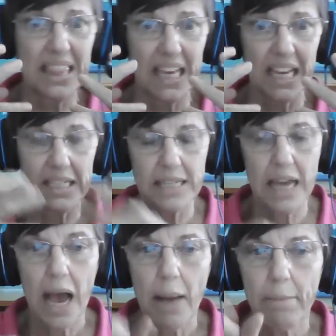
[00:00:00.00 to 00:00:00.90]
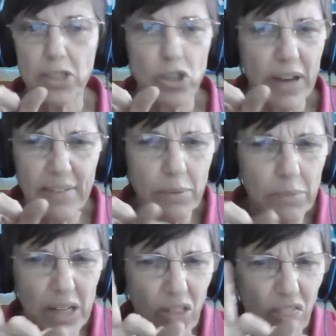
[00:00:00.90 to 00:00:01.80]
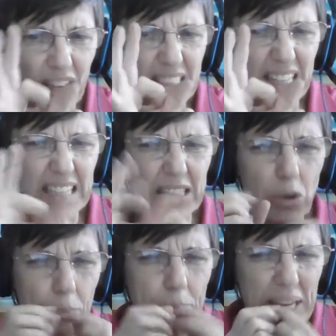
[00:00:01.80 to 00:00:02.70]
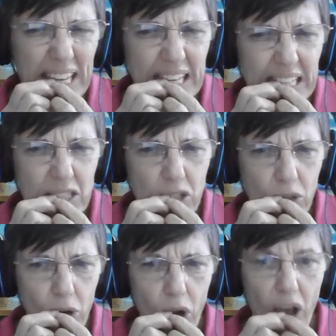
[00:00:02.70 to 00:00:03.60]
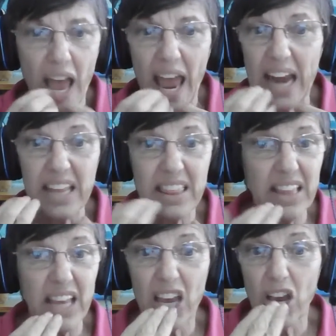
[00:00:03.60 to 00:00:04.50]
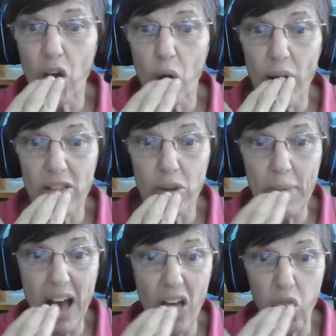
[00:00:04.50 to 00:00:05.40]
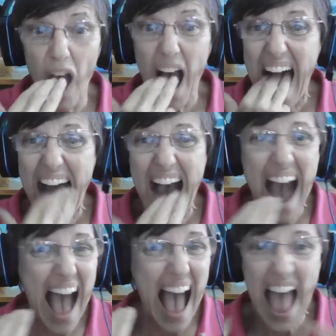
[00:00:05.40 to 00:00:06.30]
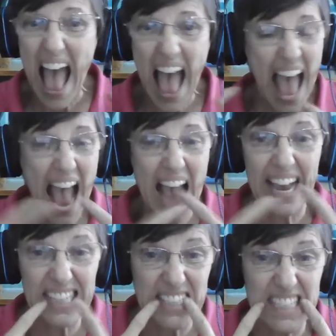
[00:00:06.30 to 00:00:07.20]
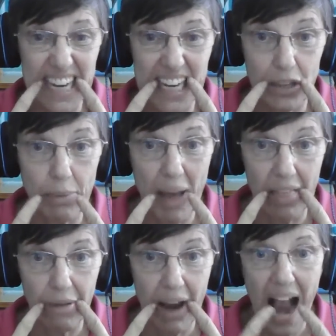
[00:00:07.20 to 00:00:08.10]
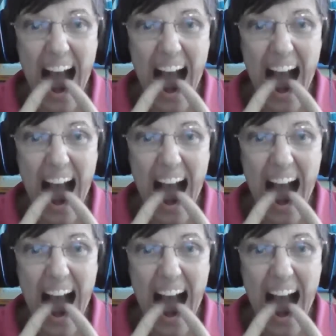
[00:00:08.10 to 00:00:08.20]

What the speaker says: things, but don't give them little things like little beads, anything they can go in their mouth and get stuck in their mouth, right?